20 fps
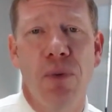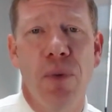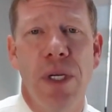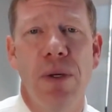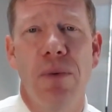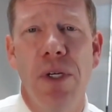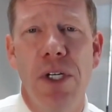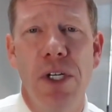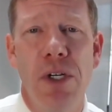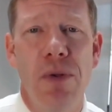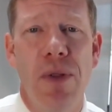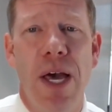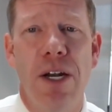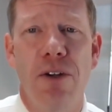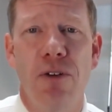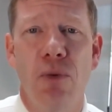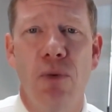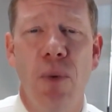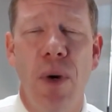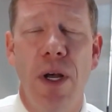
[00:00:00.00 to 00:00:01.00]
We do that
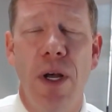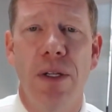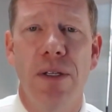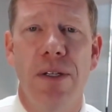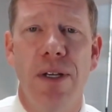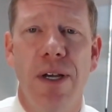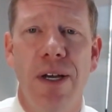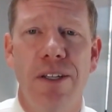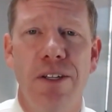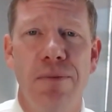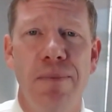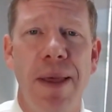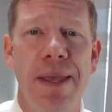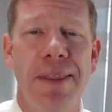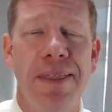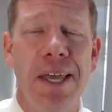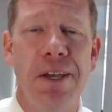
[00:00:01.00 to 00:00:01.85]
as well to make